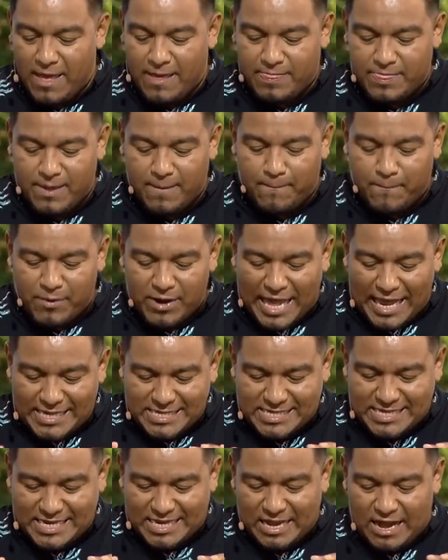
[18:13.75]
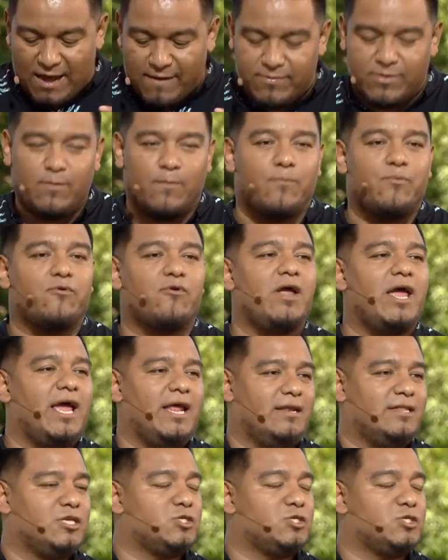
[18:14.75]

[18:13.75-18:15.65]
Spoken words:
the blessing of the bread,